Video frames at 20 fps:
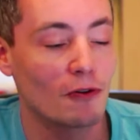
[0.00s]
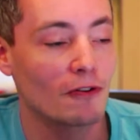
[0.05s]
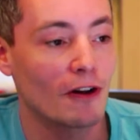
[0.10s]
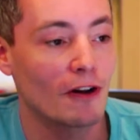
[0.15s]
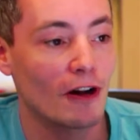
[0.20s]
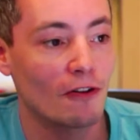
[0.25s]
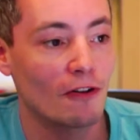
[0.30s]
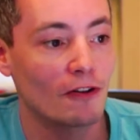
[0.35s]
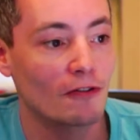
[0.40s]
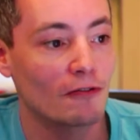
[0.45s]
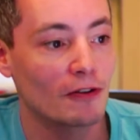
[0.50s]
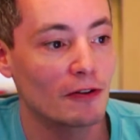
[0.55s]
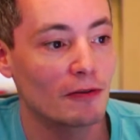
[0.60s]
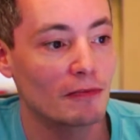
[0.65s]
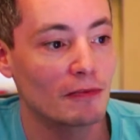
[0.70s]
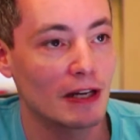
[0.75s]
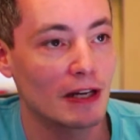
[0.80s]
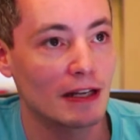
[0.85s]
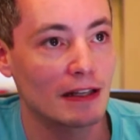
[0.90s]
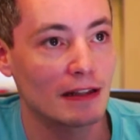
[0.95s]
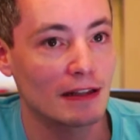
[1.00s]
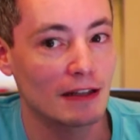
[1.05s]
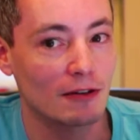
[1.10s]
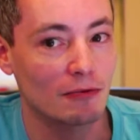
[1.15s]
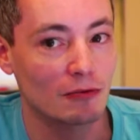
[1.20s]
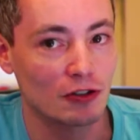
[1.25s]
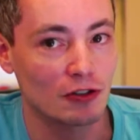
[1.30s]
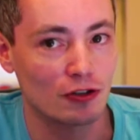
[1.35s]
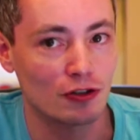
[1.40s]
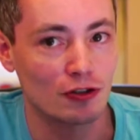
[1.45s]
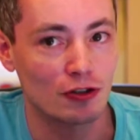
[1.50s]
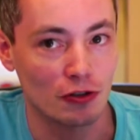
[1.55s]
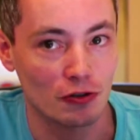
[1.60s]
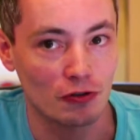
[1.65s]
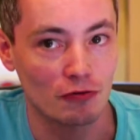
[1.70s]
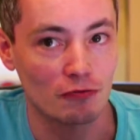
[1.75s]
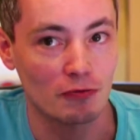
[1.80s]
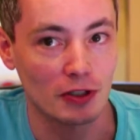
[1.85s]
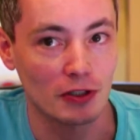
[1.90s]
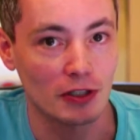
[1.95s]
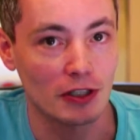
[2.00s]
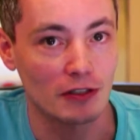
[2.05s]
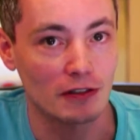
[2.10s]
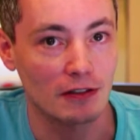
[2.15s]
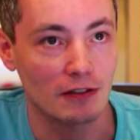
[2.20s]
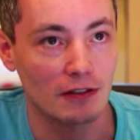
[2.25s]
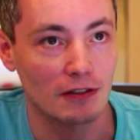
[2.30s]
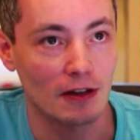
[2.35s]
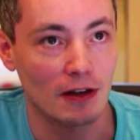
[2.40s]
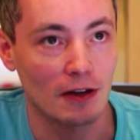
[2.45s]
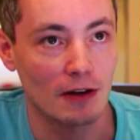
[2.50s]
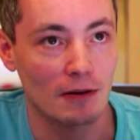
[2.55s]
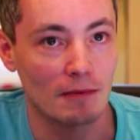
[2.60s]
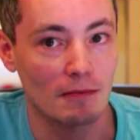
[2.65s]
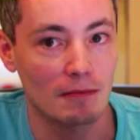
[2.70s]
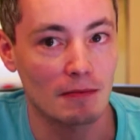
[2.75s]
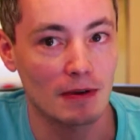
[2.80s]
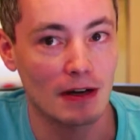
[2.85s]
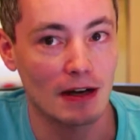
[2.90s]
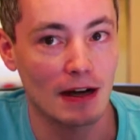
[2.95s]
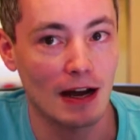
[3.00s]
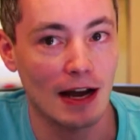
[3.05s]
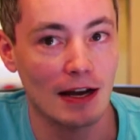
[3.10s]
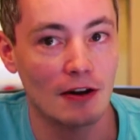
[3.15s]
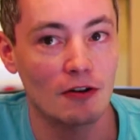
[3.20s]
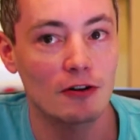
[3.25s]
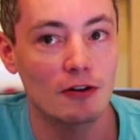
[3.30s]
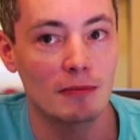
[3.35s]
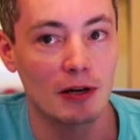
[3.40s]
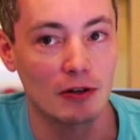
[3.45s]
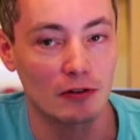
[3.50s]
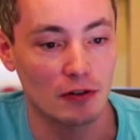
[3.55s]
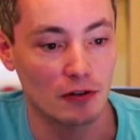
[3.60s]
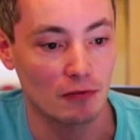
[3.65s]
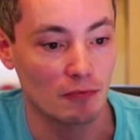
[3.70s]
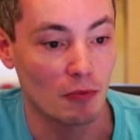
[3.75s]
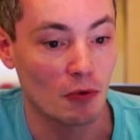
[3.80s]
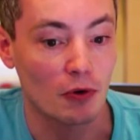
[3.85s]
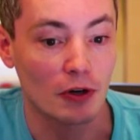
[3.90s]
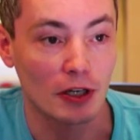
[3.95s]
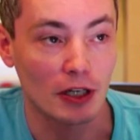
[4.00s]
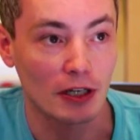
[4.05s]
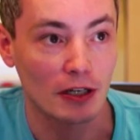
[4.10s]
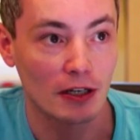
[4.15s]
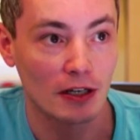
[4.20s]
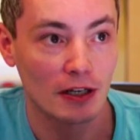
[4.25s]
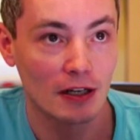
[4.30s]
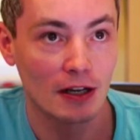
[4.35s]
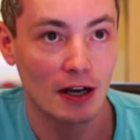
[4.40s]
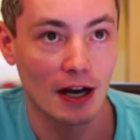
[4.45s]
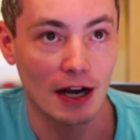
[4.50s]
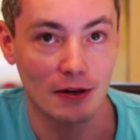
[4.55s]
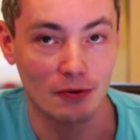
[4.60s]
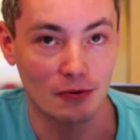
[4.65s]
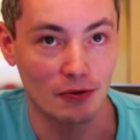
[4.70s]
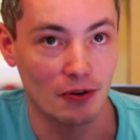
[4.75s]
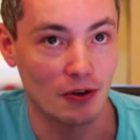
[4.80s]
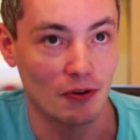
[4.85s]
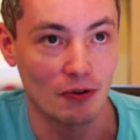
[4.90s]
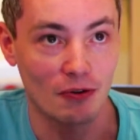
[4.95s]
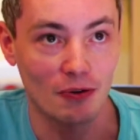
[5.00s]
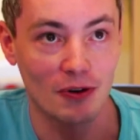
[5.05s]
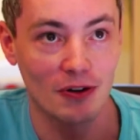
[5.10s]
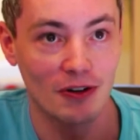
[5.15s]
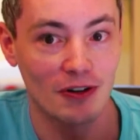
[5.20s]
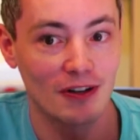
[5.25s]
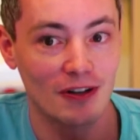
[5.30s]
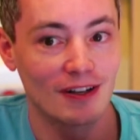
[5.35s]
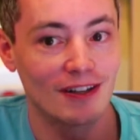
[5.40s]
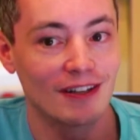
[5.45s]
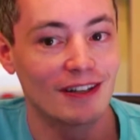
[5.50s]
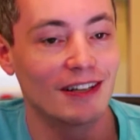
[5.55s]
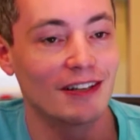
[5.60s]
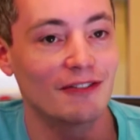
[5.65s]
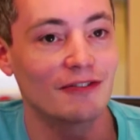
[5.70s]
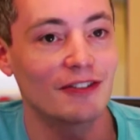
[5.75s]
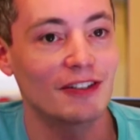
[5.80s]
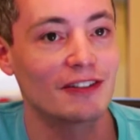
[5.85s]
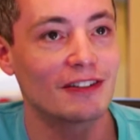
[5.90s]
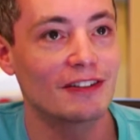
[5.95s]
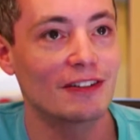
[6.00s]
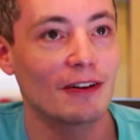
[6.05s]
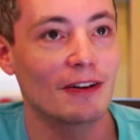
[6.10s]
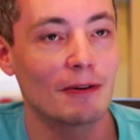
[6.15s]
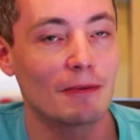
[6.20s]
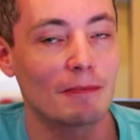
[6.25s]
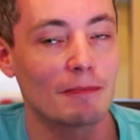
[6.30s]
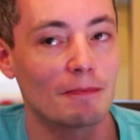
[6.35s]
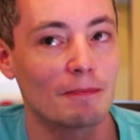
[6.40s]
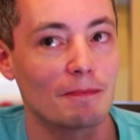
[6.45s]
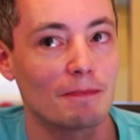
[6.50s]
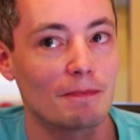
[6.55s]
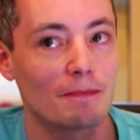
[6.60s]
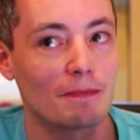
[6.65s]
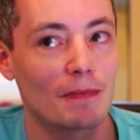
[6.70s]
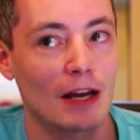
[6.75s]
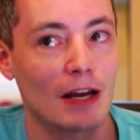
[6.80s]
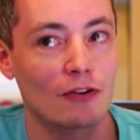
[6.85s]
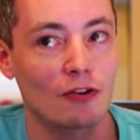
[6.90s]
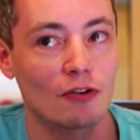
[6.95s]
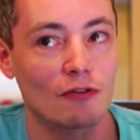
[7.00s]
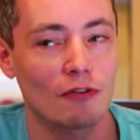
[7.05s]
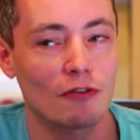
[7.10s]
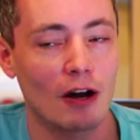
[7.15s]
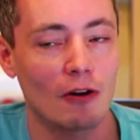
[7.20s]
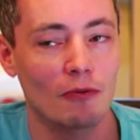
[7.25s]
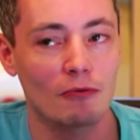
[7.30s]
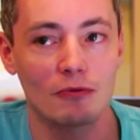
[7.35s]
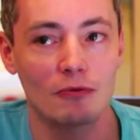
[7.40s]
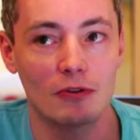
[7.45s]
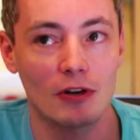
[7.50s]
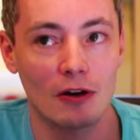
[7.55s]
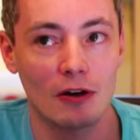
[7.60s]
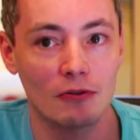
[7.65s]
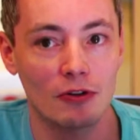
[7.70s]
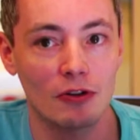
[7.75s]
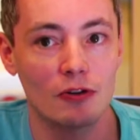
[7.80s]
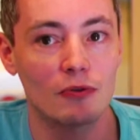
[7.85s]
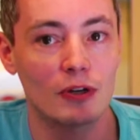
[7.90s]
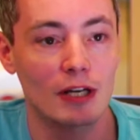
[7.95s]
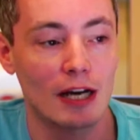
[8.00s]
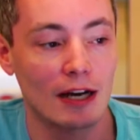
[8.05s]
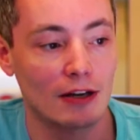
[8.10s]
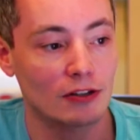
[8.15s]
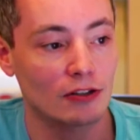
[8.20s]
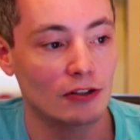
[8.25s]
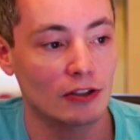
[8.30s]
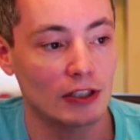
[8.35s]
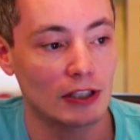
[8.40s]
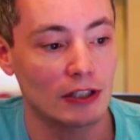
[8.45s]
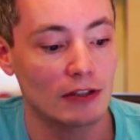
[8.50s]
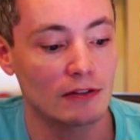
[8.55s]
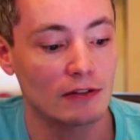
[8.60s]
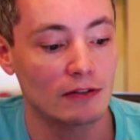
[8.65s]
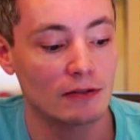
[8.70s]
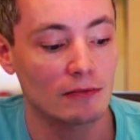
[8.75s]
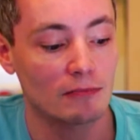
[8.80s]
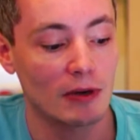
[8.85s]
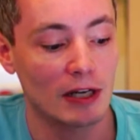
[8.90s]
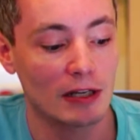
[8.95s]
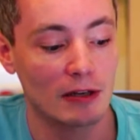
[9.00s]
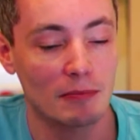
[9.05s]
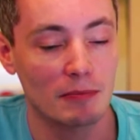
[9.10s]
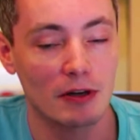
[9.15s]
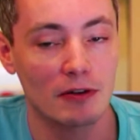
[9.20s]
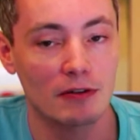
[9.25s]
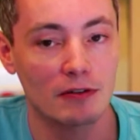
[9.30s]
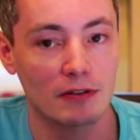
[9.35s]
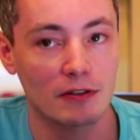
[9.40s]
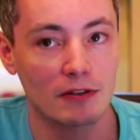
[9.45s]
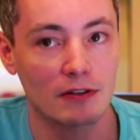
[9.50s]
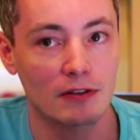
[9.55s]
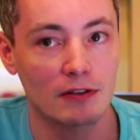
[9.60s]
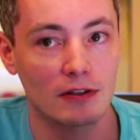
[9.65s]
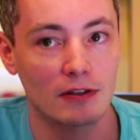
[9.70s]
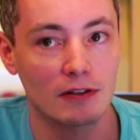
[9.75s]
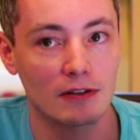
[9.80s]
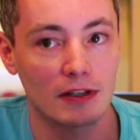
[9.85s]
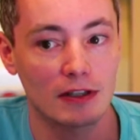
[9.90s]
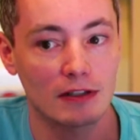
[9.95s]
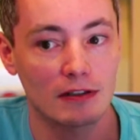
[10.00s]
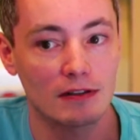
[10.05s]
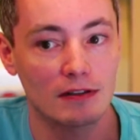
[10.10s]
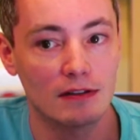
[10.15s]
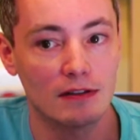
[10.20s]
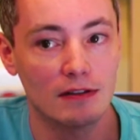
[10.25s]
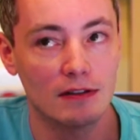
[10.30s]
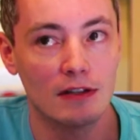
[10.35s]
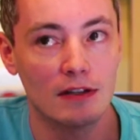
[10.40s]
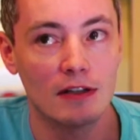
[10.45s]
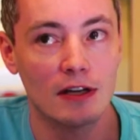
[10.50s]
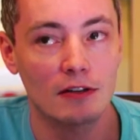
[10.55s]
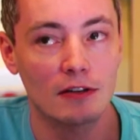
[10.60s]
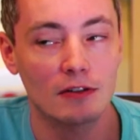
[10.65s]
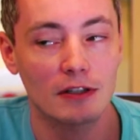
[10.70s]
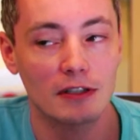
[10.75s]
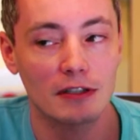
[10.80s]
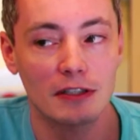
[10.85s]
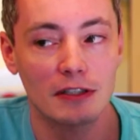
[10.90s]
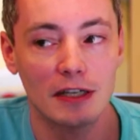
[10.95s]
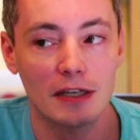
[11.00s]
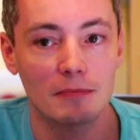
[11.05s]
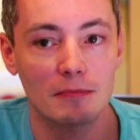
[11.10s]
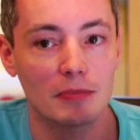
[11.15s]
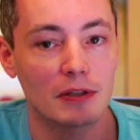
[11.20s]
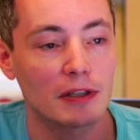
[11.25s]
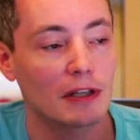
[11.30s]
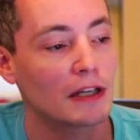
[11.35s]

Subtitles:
algorithm that I think was just released. I heard about it this morning. I don't know if it's... I don't know how new it actually is by comparison, because I did not look at the date, but